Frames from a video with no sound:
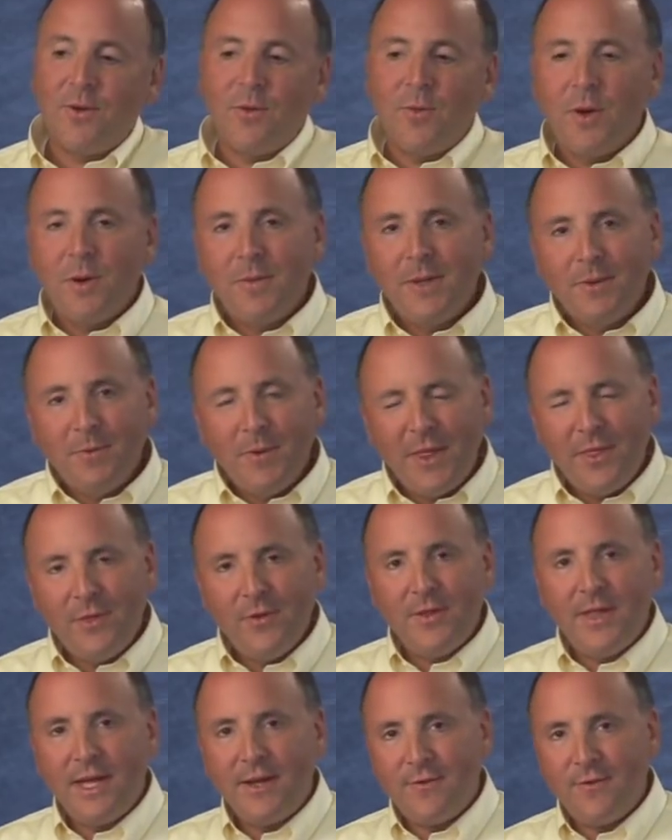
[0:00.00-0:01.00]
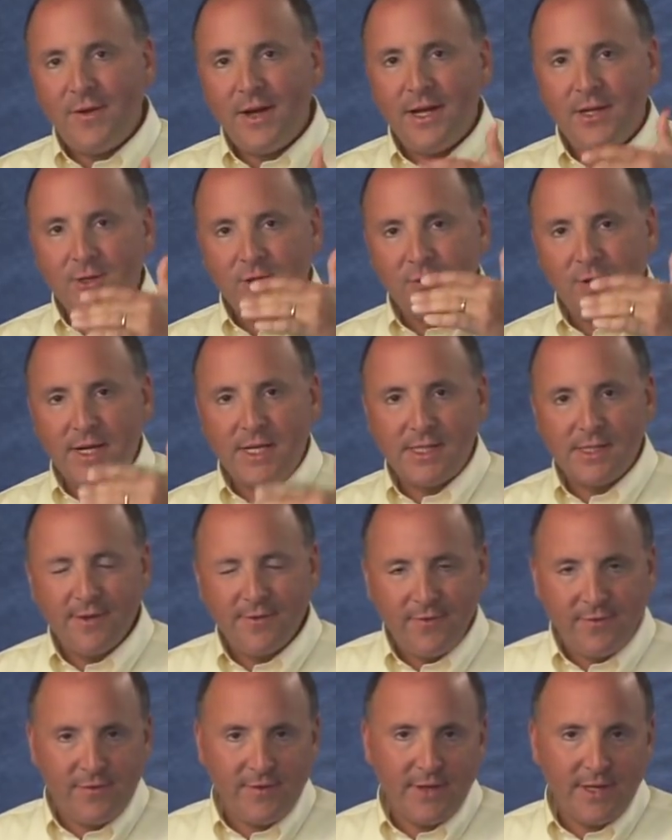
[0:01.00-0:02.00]
when we went through that file trace
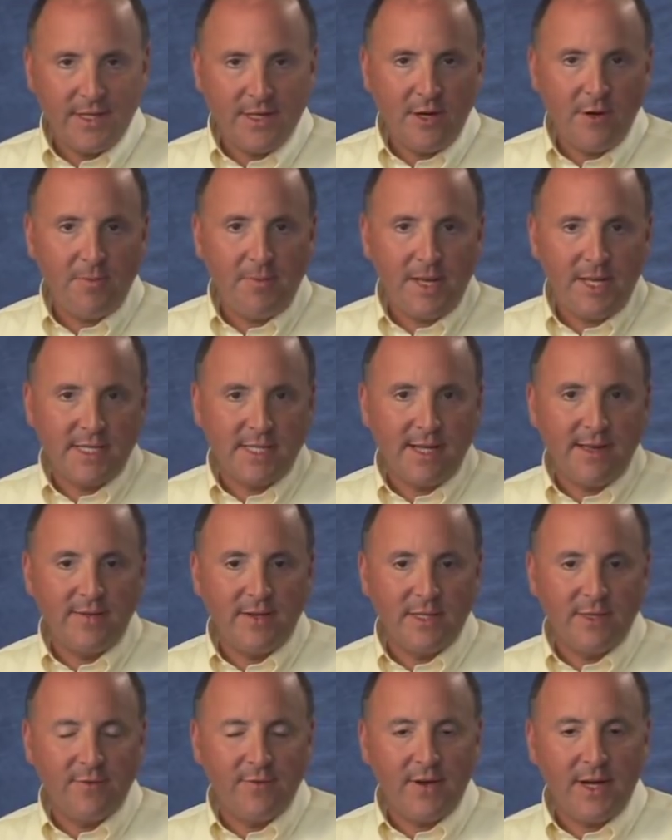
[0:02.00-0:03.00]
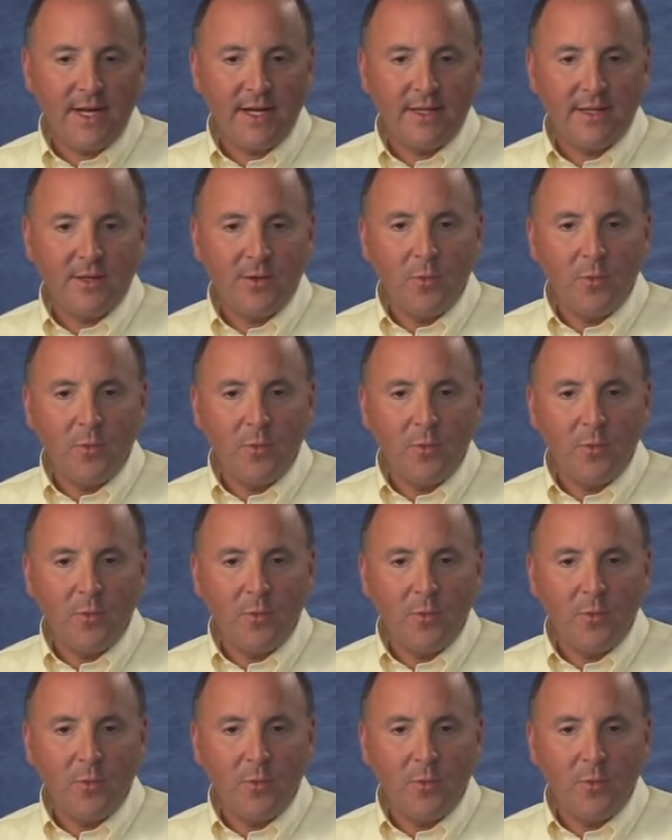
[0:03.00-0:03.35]
of uh, Notepad saving the file,